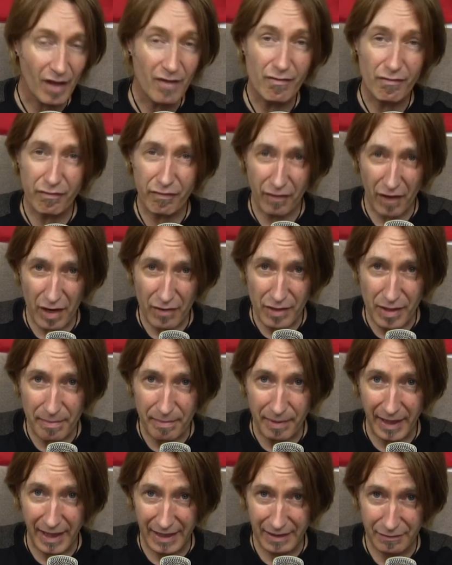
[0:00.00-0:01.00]
Very
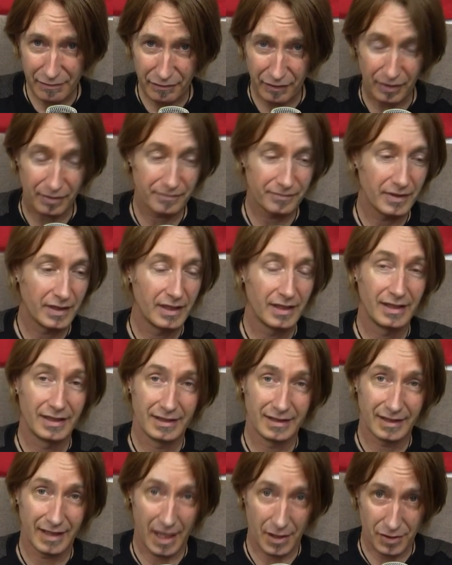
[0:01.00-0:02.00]
painful.
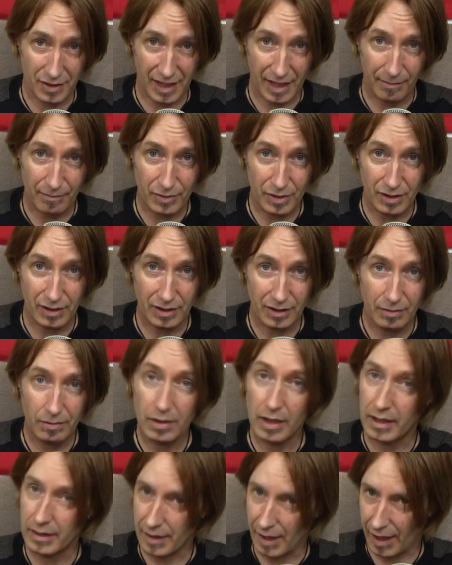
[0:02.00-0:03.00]
Has it happened to you?
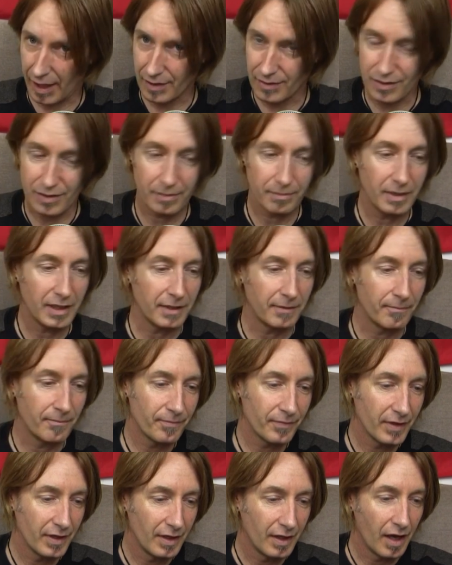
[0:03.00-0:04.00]
It has to me.
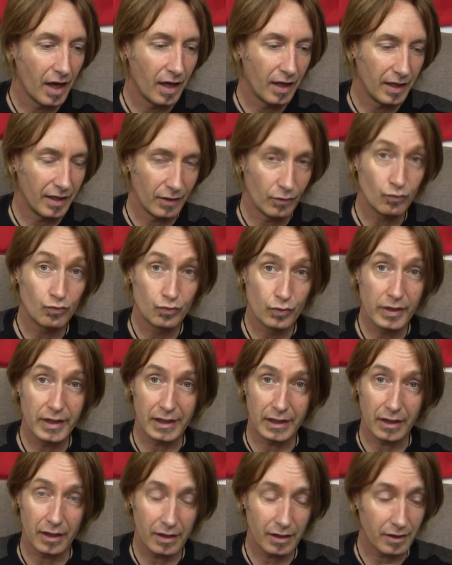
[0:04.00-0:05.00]

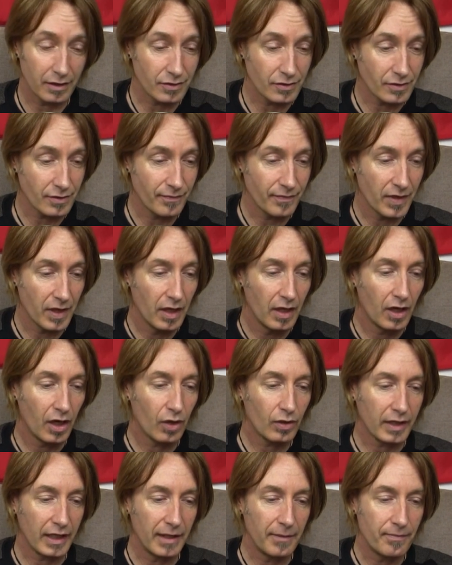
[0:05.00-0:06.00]
Really hurts.
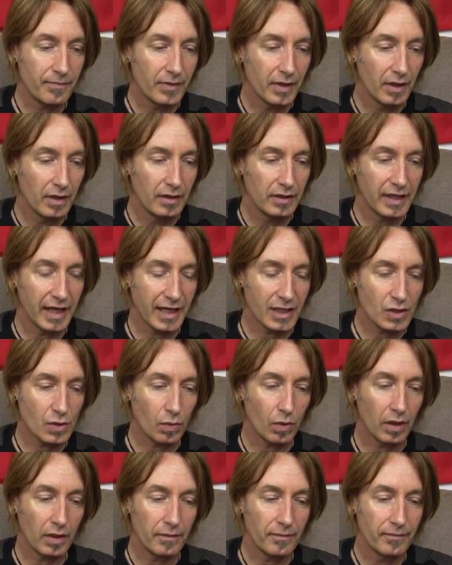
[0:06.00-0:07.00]
Okay. Next
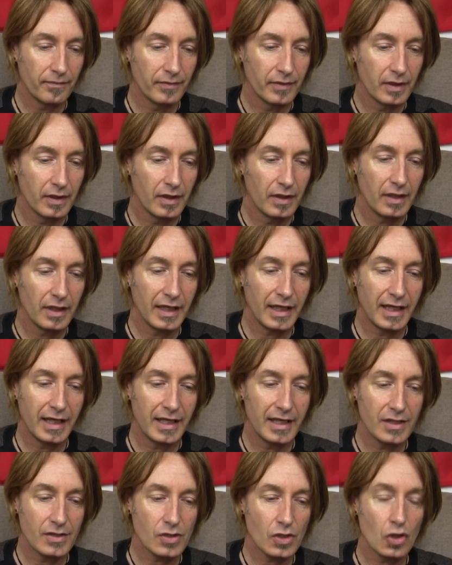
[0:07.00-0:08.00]
one
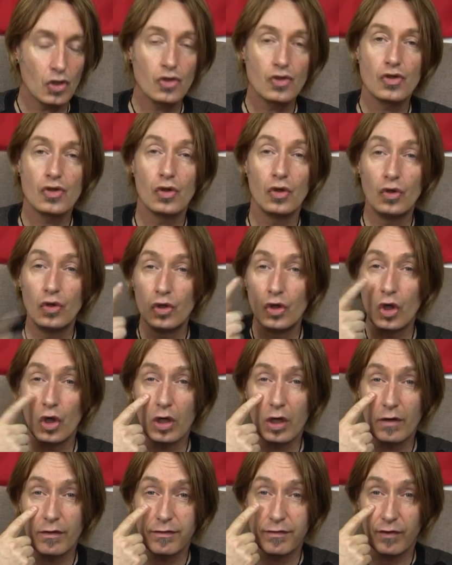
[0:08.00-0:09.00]
is to
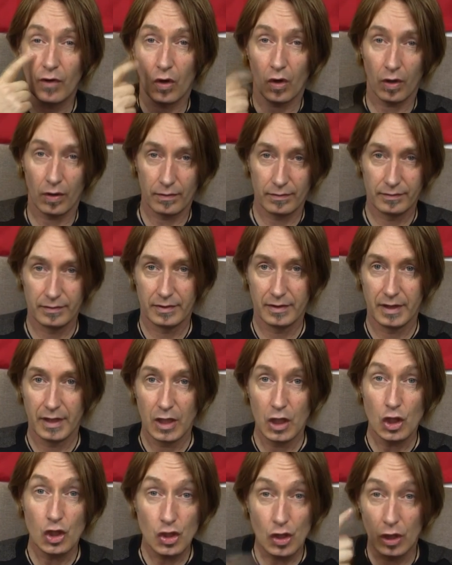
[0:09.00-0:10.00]
look for.
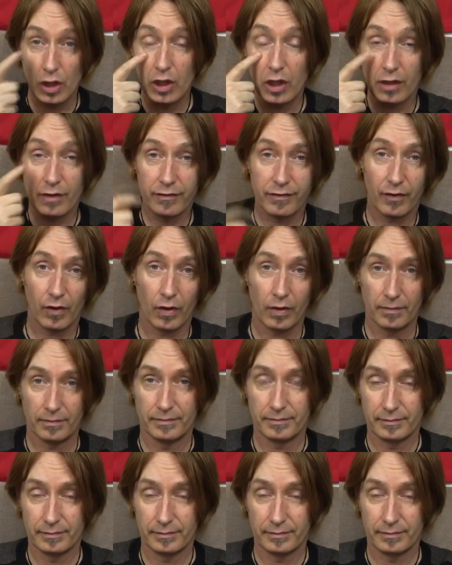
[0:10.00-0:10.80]
To look for.